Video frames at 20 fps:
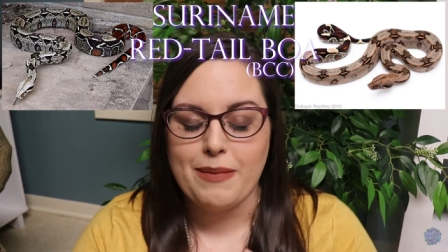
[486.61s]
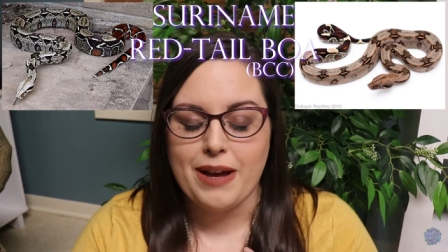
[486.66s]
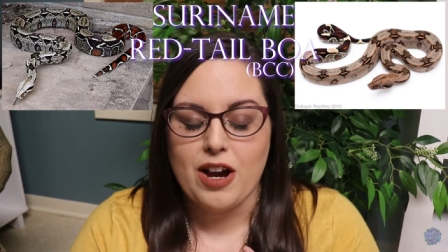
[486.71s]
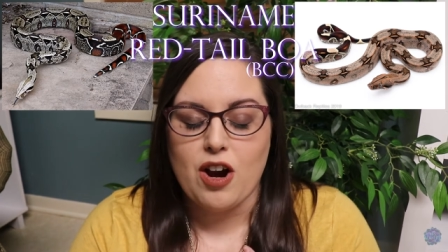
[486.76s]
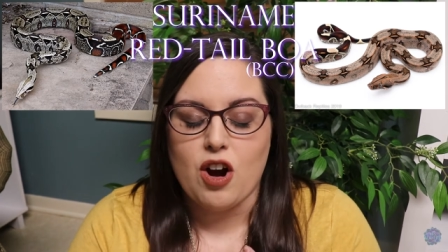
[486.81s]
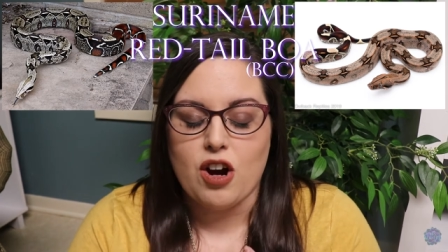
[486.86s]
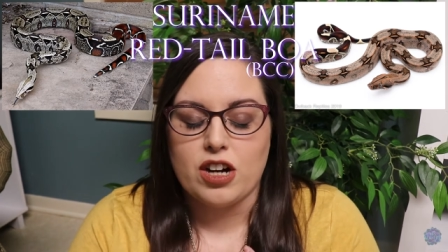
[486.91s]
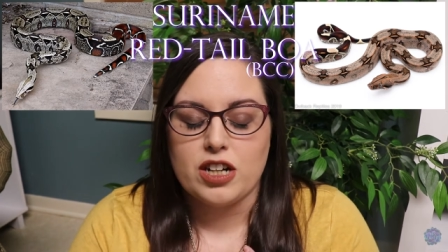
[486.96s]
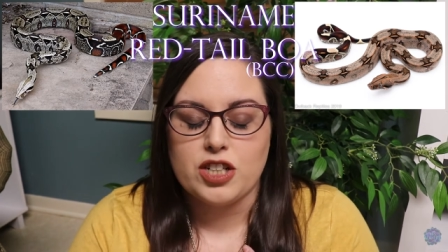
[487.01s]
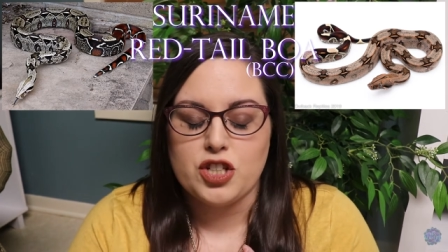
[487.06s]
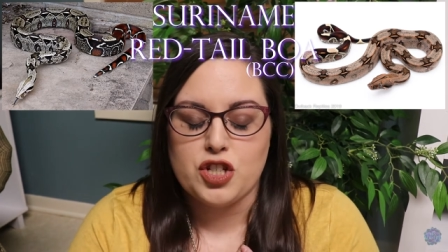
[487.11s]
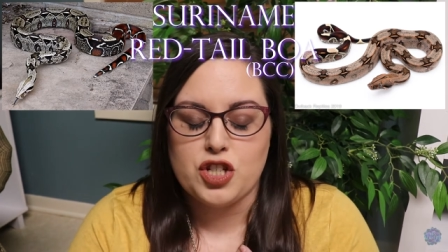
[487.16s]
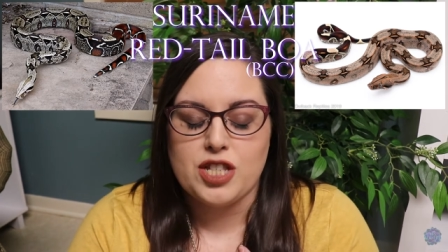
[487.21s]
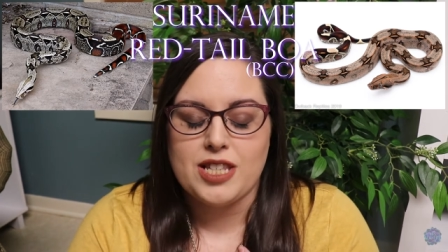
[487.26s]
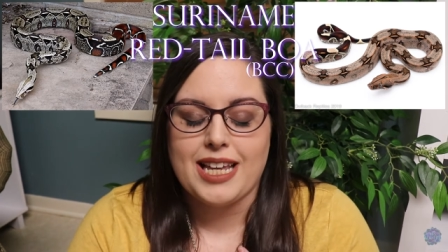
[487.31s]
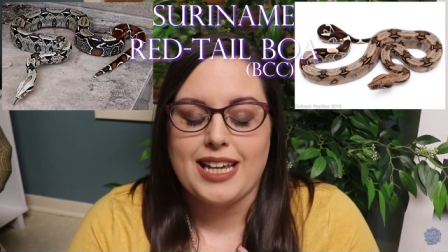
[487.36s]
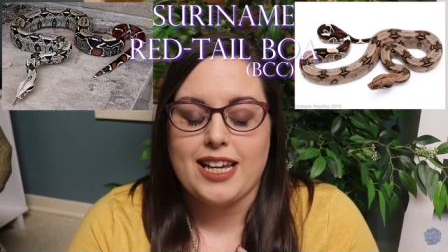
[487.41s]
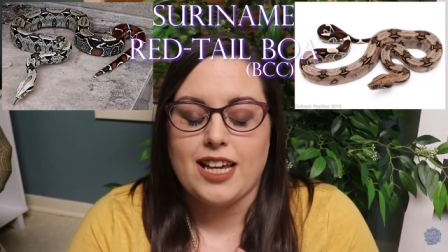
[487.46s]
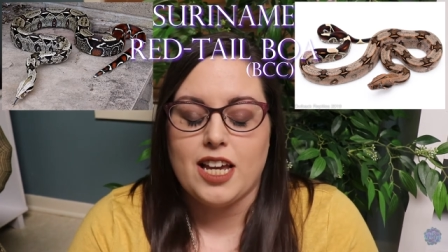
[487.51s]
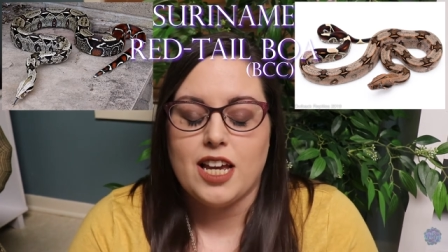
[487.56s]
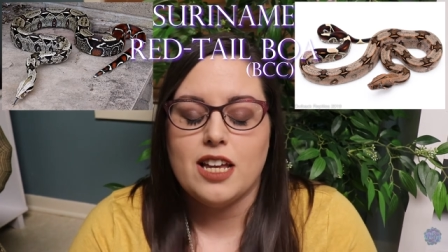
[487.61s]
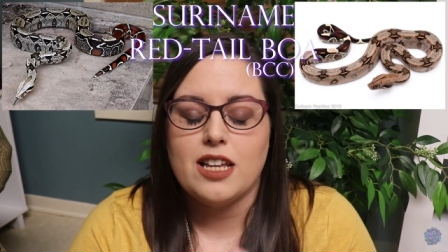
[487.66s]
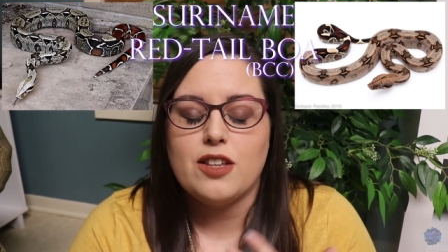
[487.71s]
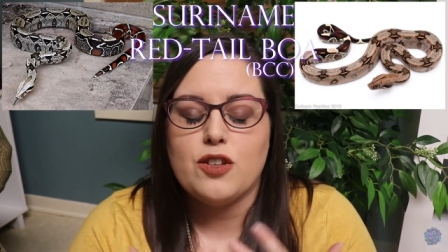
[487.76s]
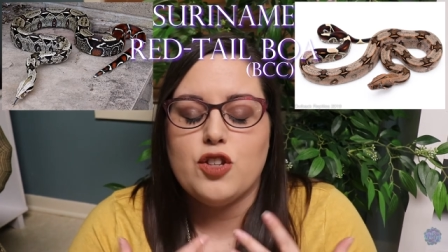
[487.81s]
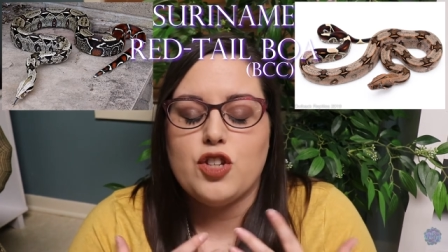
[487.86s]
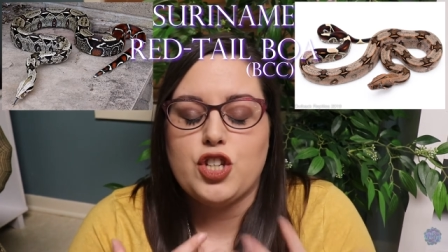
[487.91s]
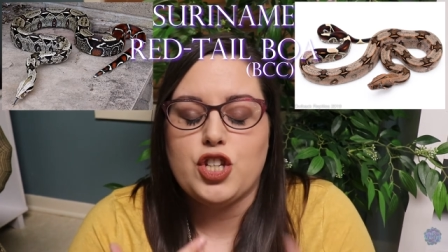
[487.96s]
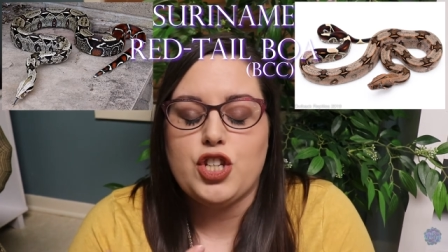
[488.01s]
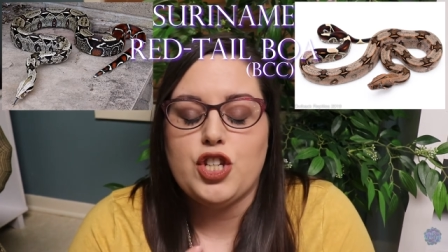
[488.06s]
My heart just like
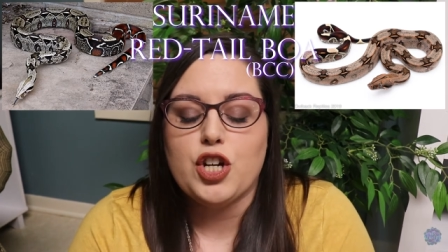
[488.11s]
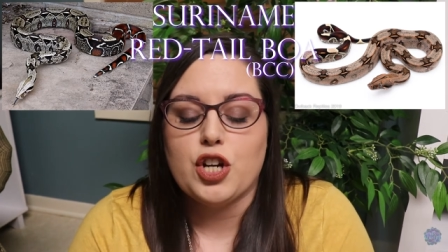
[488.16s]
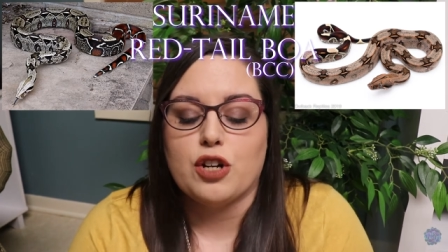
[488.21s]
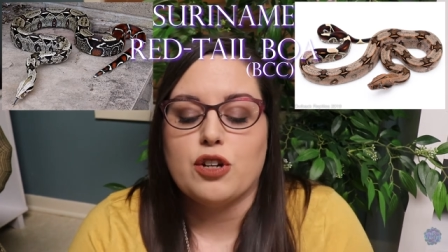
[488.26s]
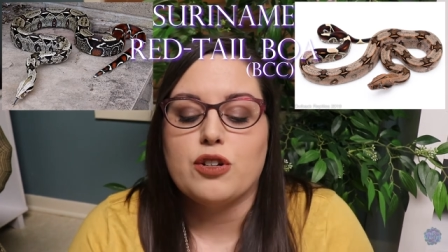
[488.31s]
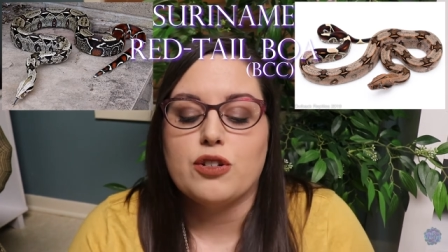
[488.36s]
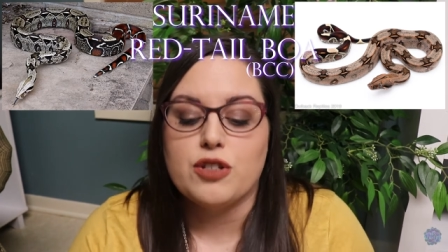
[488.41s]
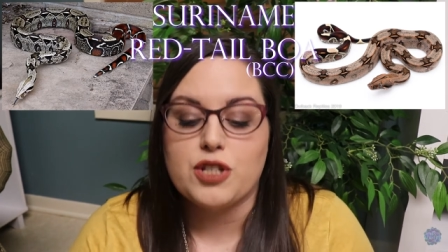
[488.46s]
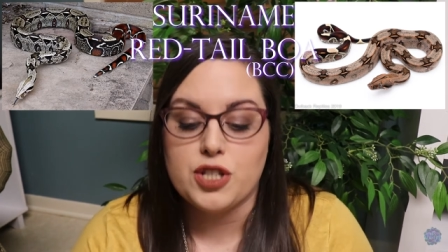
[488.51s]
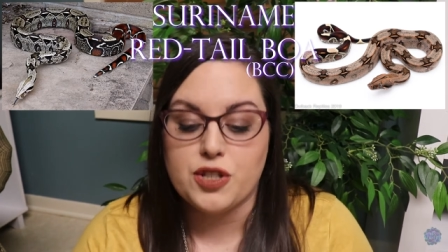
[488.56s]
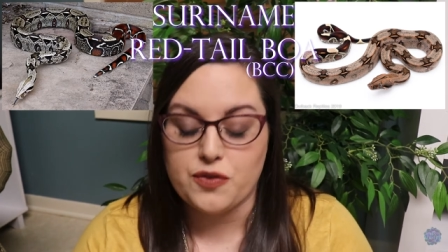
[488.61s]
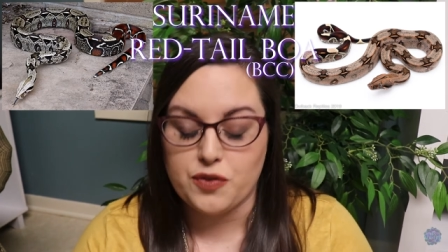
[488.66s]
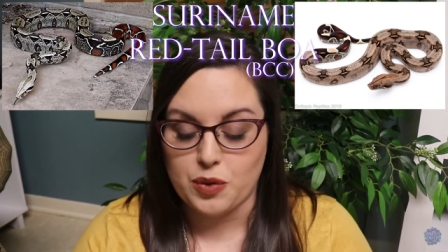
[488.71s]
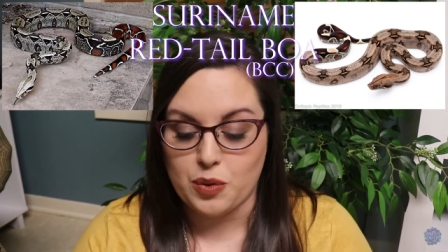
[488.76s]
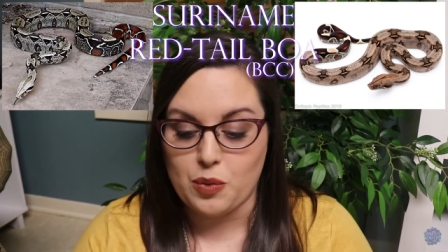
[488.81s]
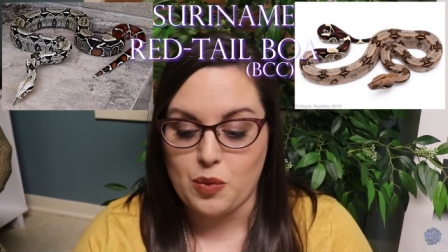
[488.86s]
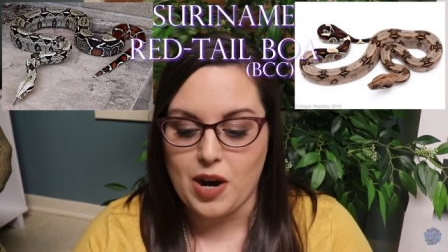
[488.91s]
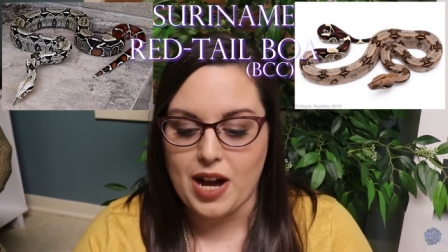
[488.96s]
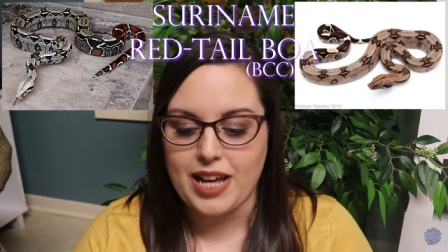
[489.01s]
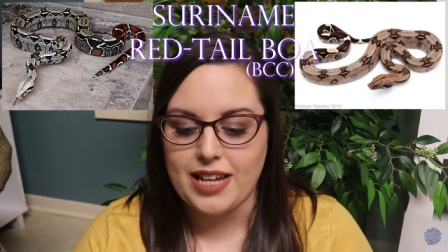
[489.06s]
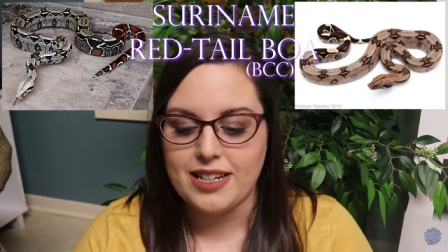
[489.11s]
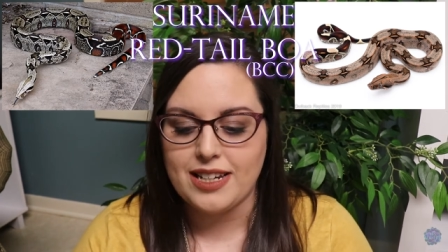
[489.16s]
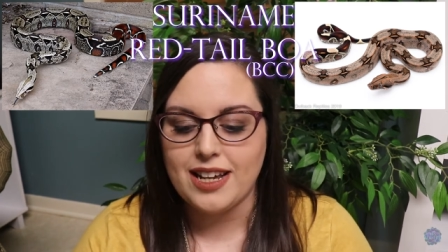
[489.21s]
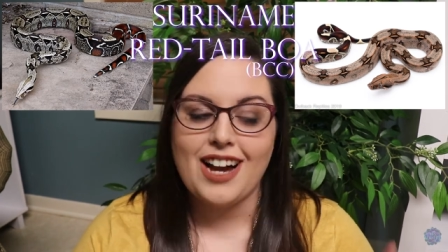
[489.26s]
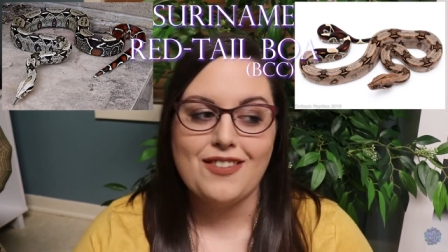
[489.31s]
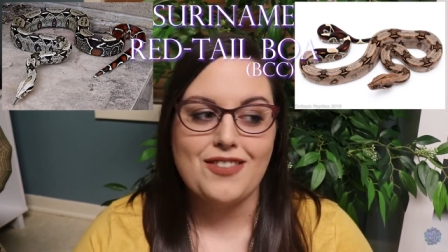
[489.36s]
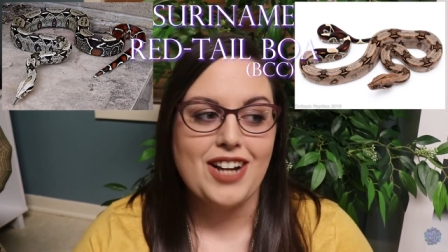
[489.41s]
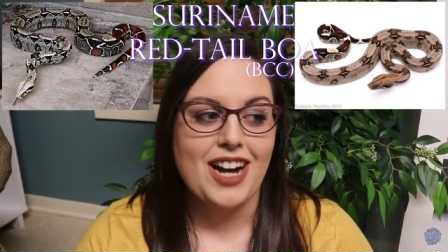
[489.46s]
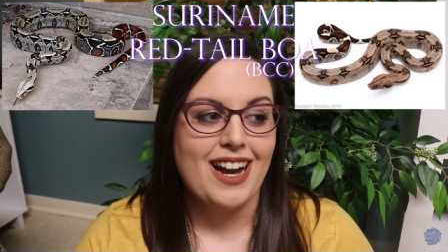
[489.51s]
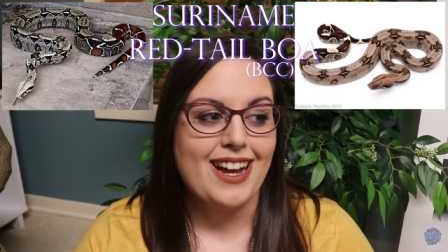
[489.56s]
yearns for one.
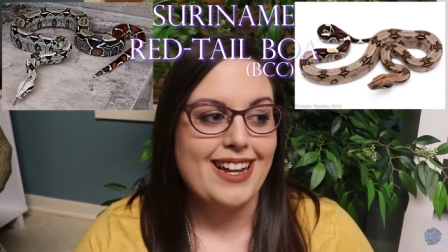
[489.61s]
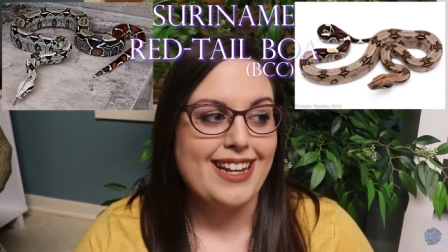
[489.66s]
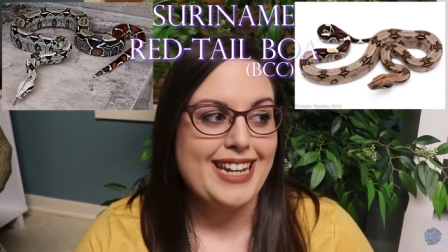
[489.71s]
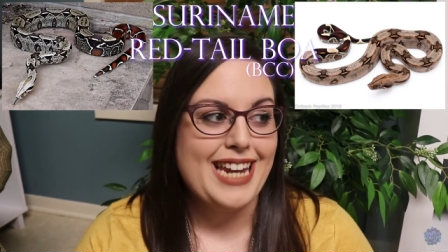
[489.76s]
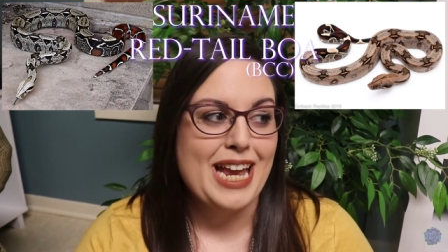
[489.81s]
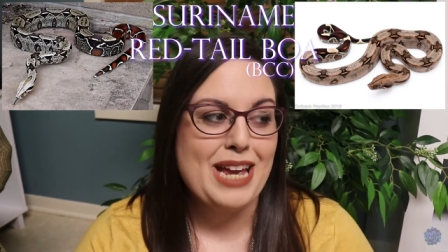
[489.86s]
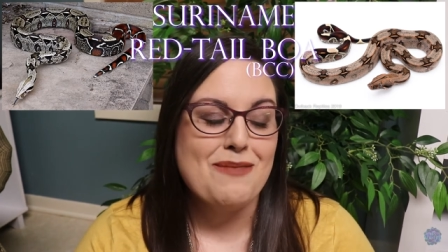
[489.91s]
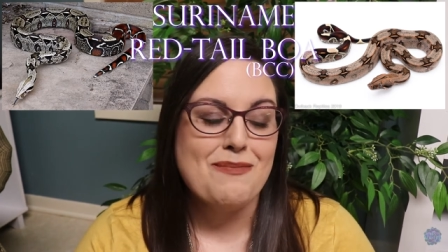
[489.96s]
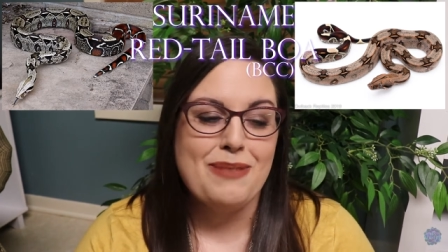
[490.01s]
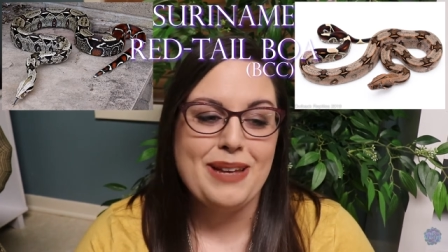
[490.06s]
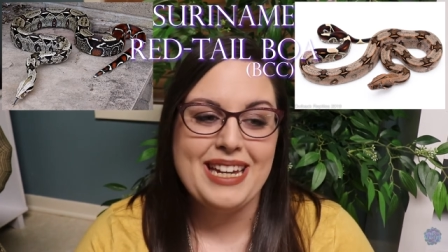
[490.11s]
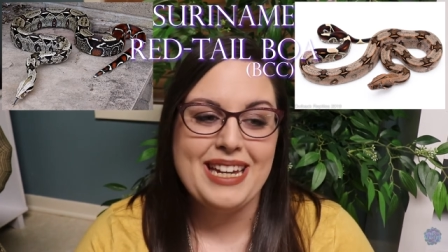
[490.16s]
I've got a name